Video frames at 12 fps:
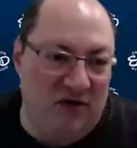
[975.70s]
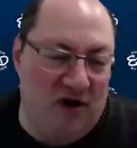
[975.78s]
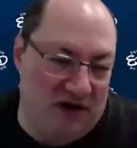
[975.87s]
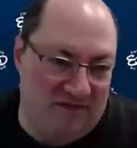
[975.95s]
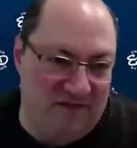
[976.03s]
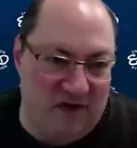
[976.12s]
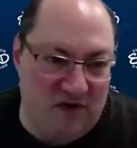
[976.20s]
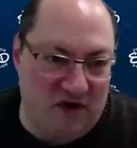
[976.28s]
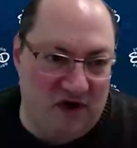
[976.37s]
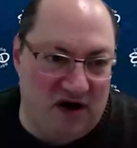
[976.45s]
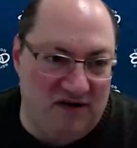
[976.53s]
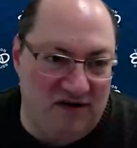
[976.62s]
do on a phone
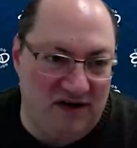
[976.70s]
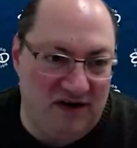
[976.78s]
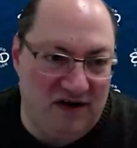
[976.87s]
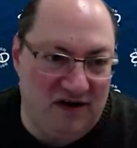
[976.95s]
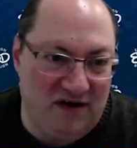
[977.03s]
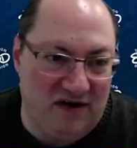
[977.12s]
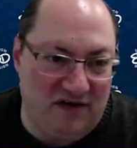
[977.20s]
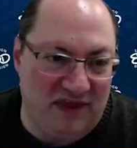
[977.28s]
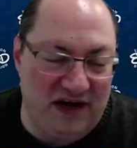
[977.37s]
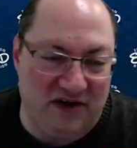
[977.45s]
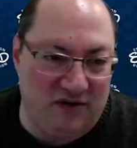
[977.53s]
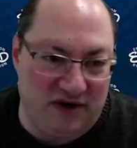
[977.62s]
call or
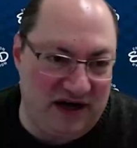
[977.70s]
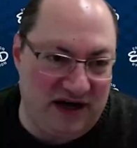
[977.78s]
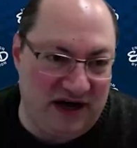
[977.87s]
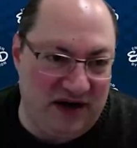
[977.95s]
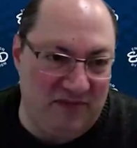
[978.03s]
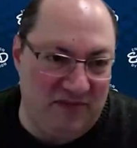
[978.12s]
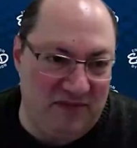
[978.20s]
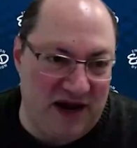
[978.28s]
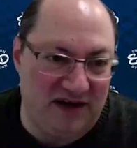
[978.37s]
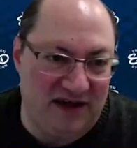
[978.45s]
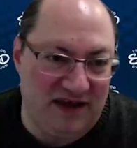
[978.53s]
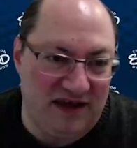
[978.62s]
they do in an email.